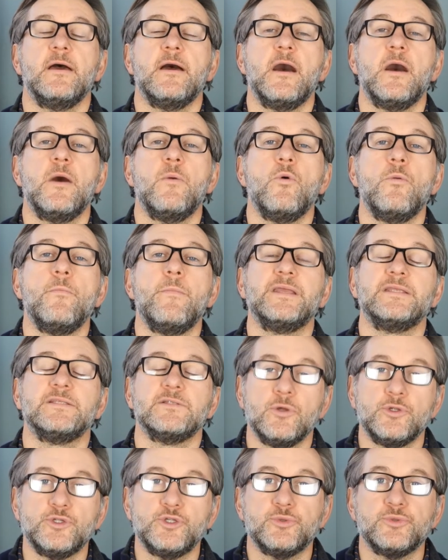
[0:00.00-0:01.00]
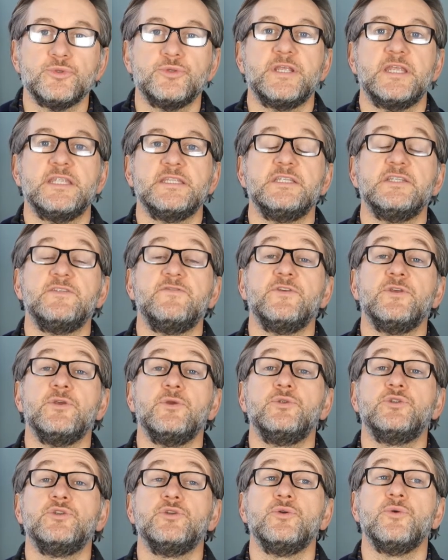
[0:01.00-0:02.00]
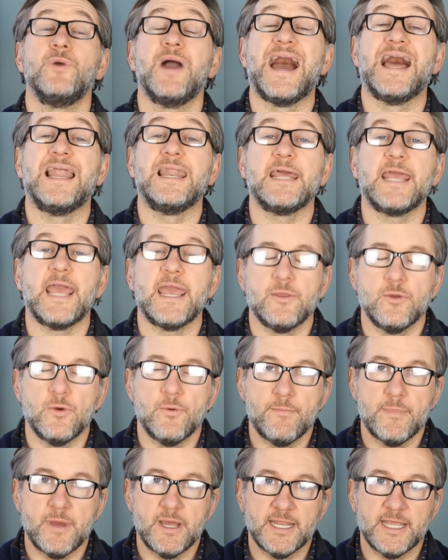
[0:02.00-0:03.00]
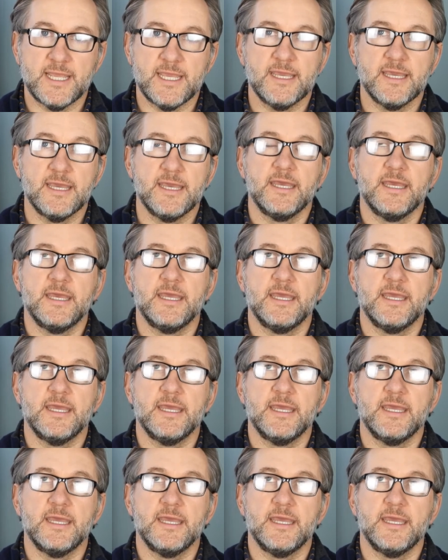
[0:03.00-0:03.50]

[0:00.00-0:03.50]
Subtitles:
What makes logical sense is for you to allocate your money